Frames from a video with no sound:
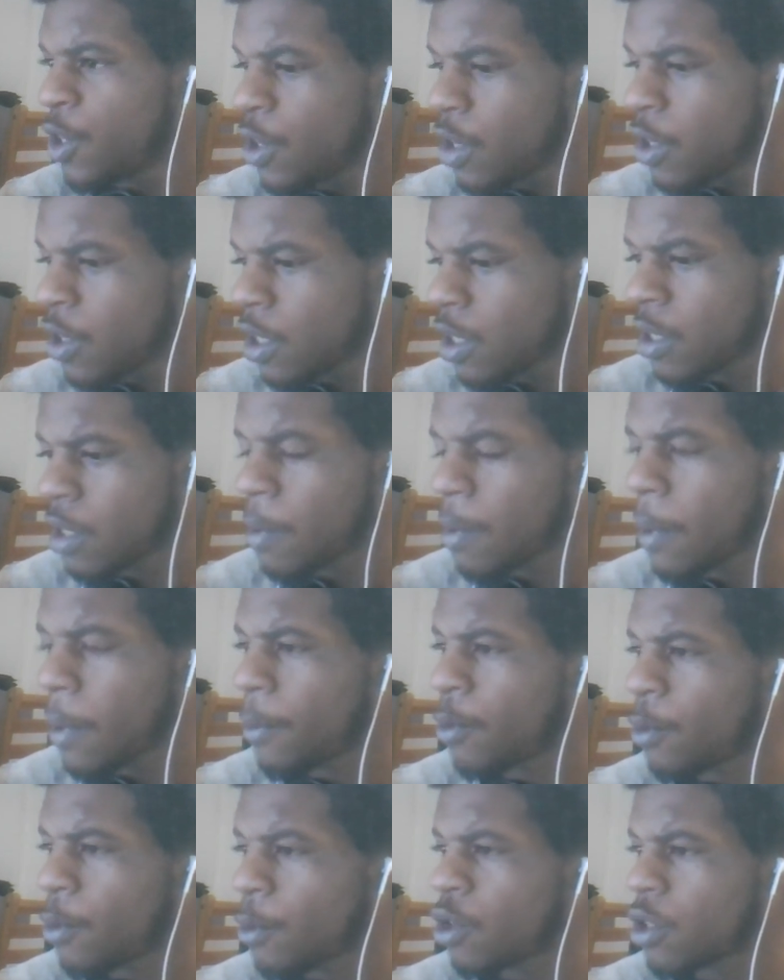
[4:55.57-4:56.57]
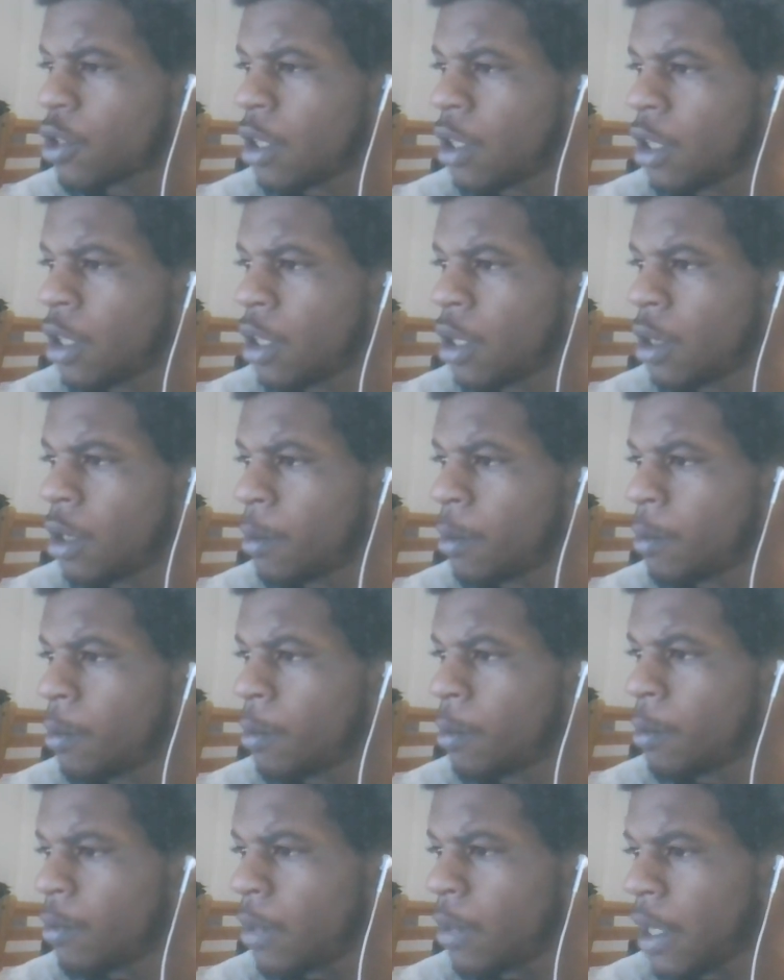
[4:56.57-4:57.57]
Because people
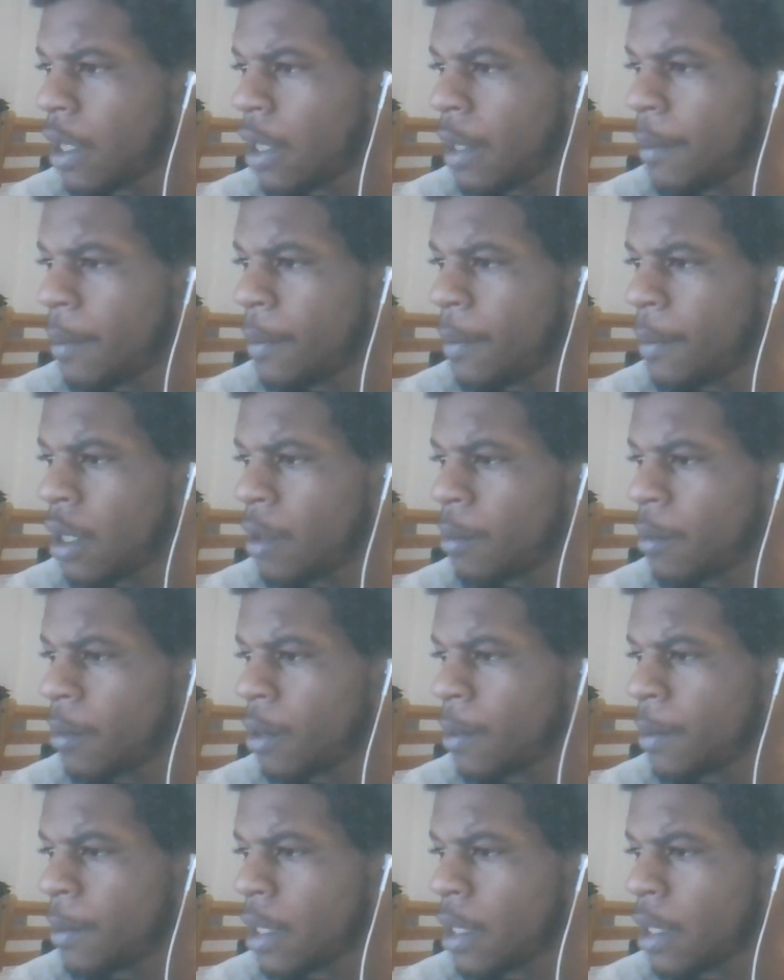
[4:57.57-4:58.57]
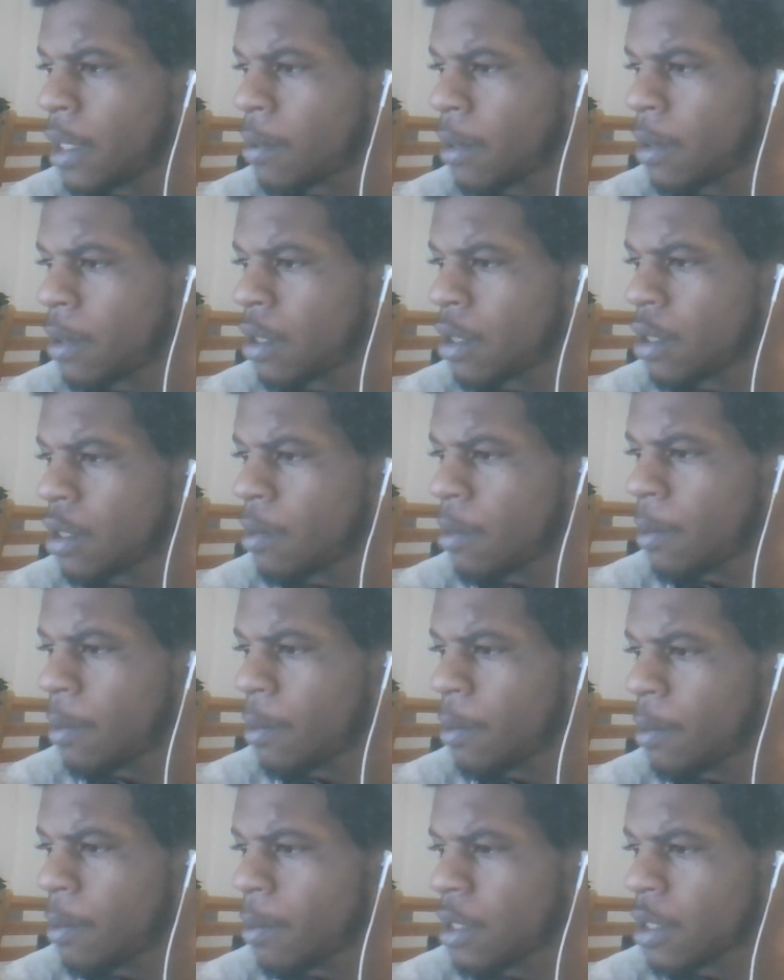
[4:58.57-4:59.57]
hitting me up. Let me respond to people
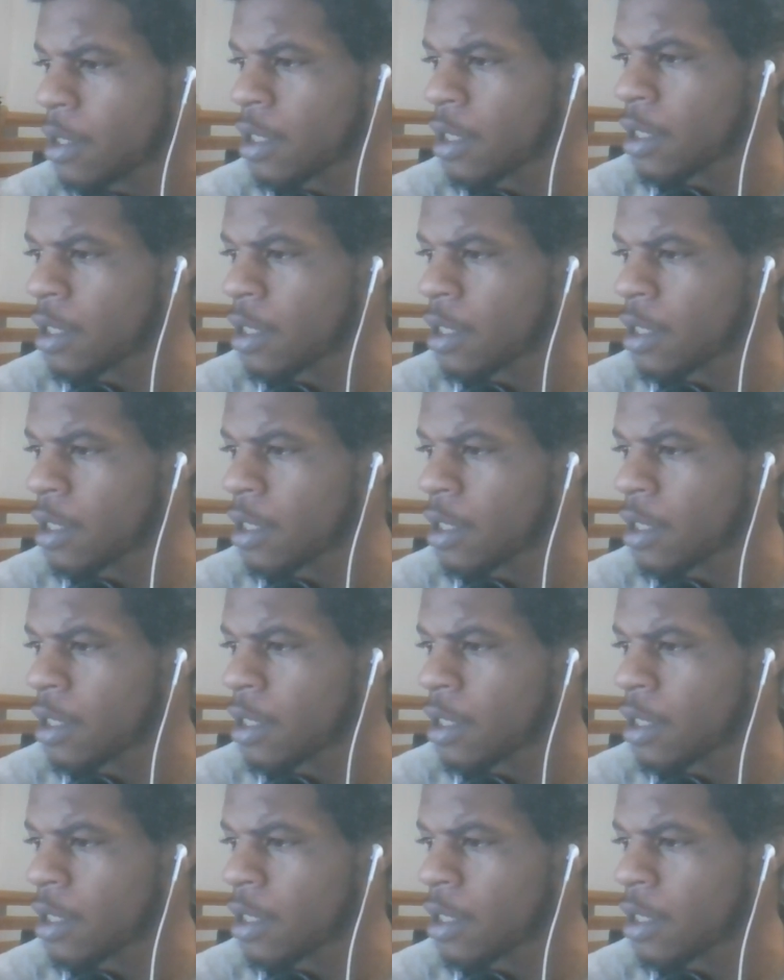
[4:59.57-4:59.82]
messages.